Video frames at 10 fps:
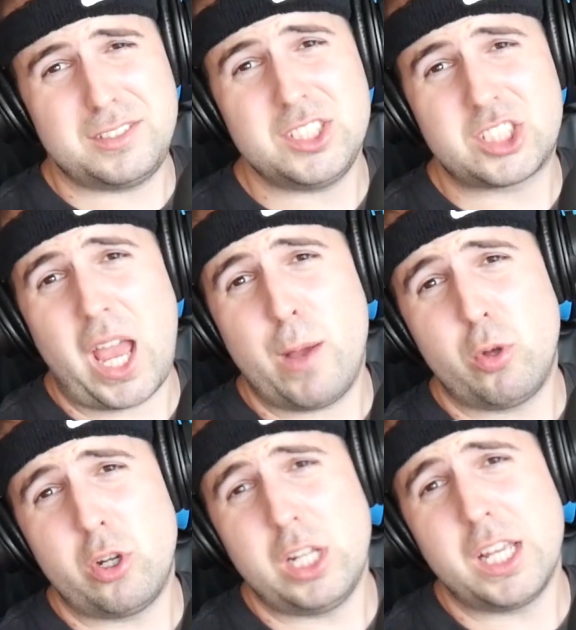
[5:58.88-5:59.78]
This guy
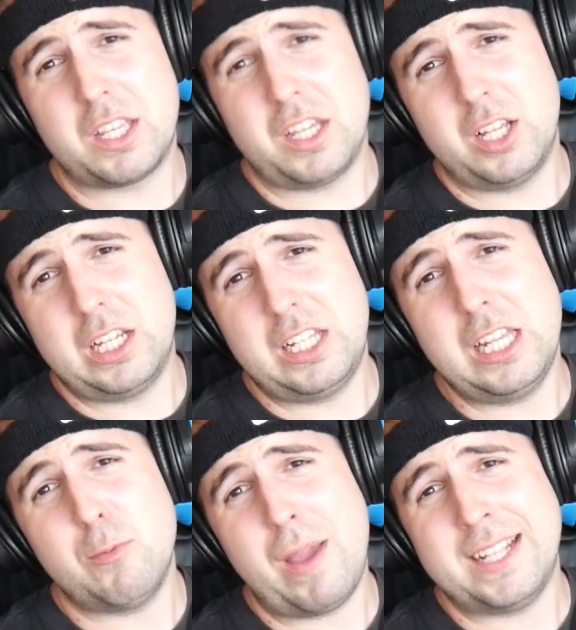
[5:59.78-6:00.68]
wanna lick
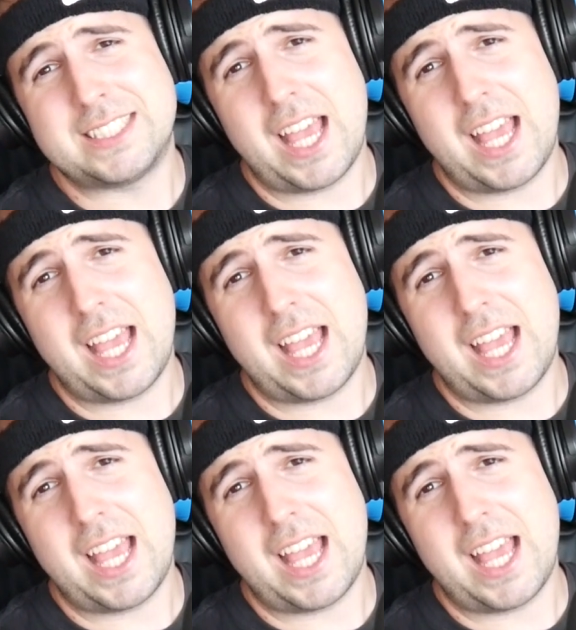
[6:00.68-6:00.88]
Lil Wayne's